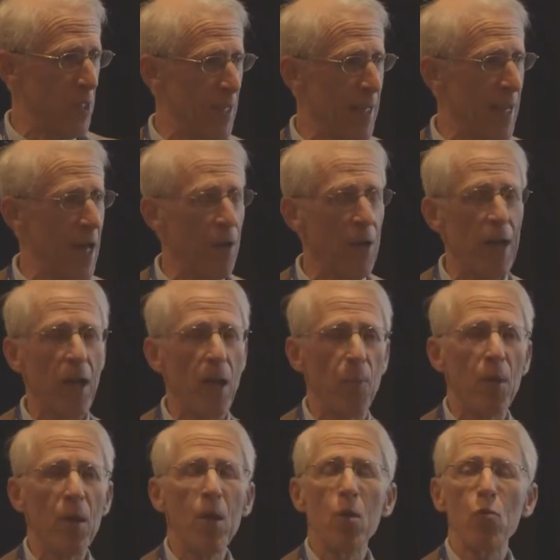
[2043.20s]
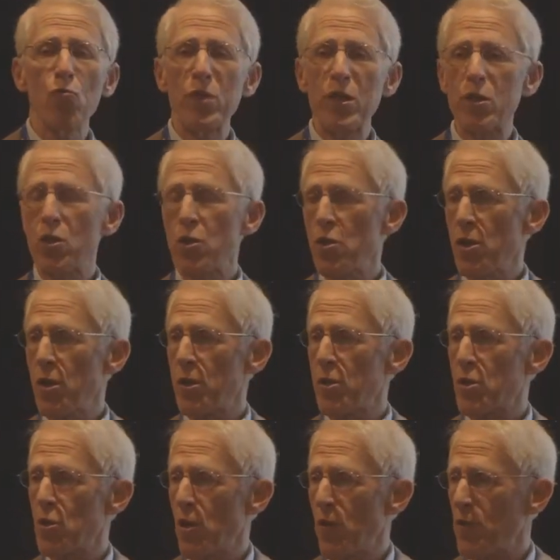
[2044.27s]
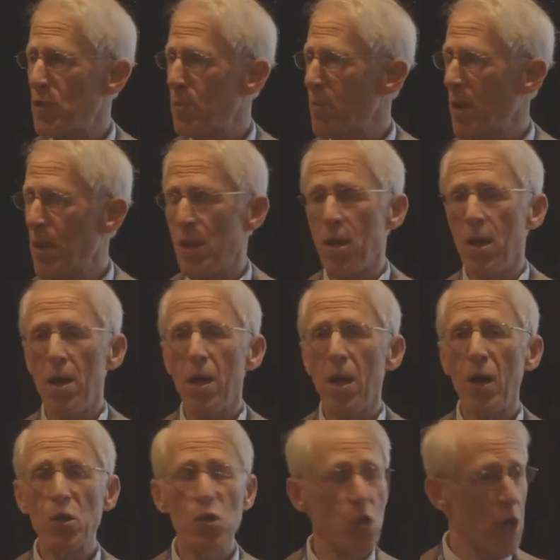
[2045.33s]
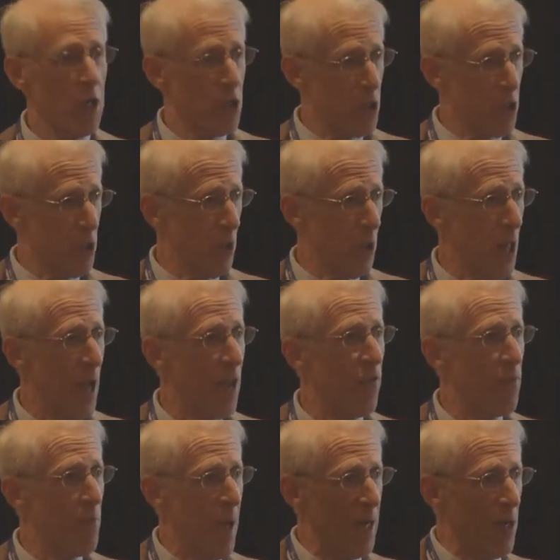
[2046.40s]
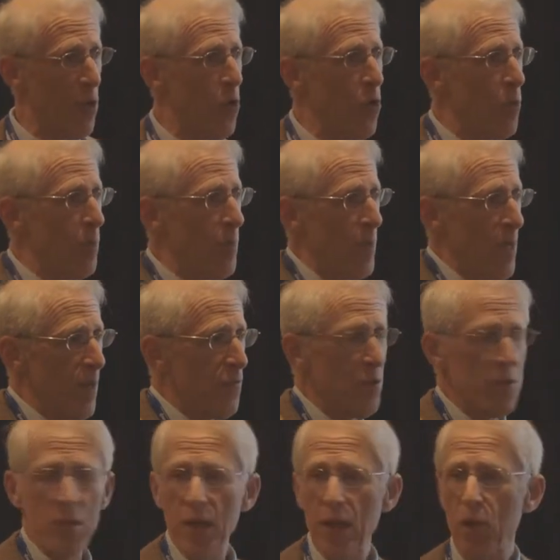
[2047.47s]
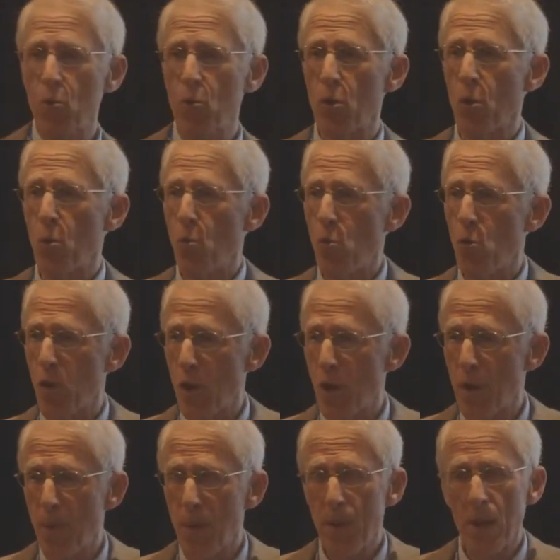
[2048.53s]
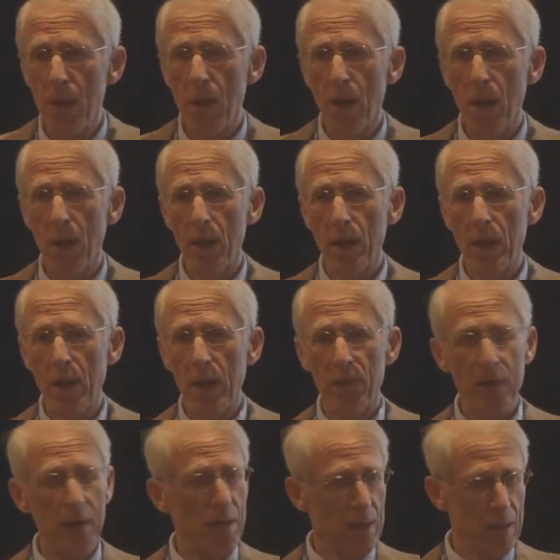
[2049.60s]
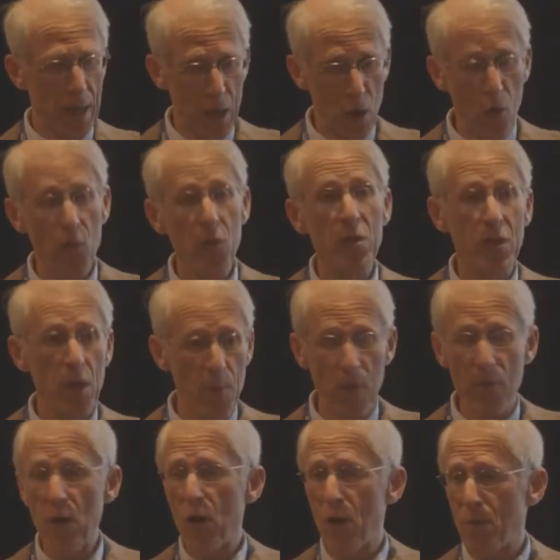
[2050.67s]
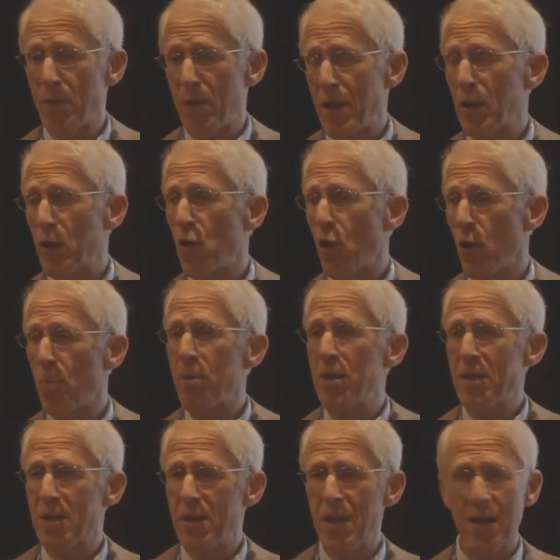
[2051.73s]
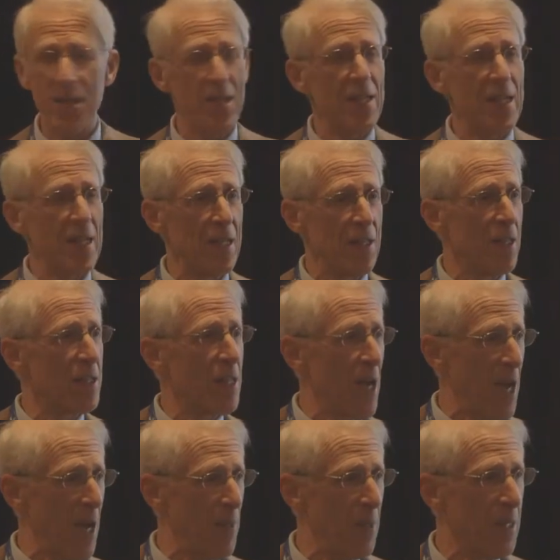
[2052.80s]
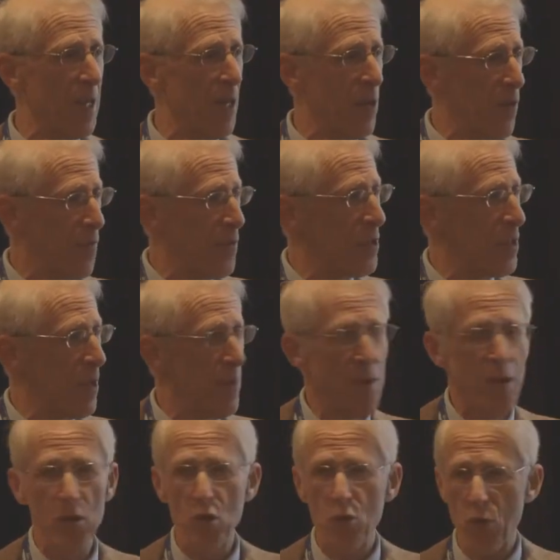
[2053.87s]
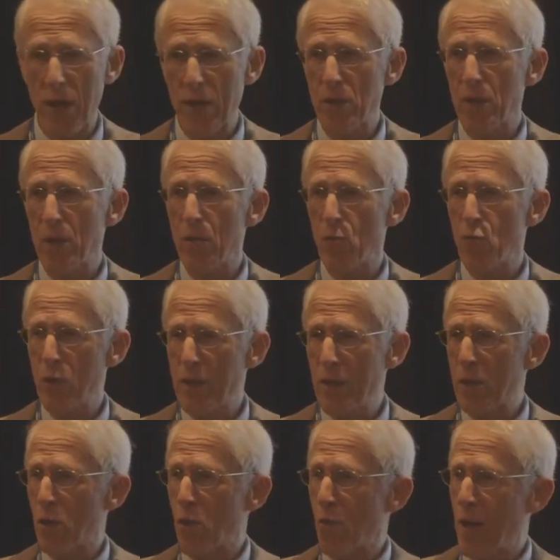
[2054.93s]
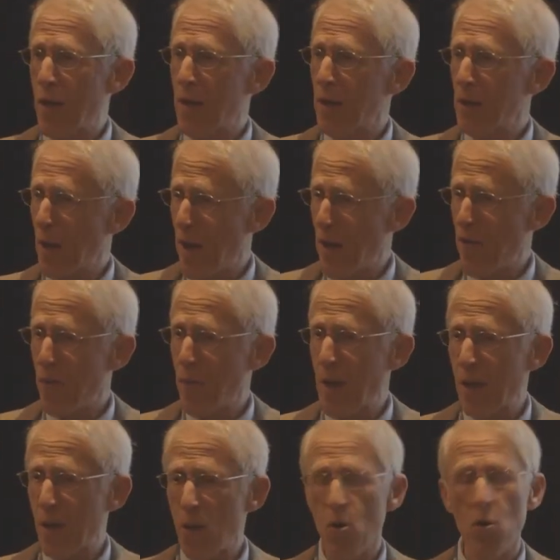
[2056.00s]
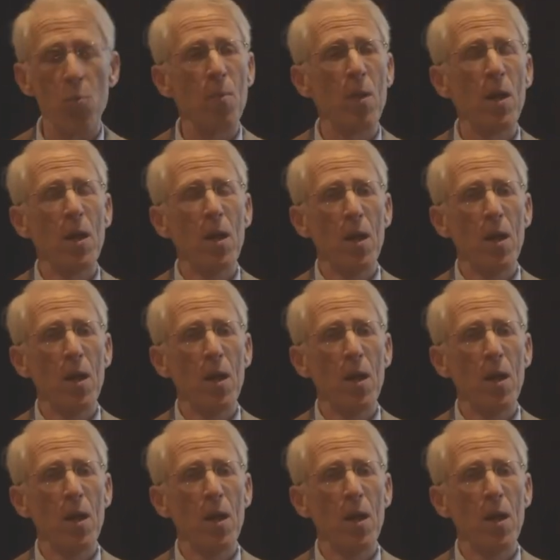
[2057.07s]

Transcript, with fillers: like how to help returned servicemen adjust to life back home after the Second World War, kind of get over some of their, they didn't call it PTSD at the time, but get over some of their stress and reintegrate in life back home.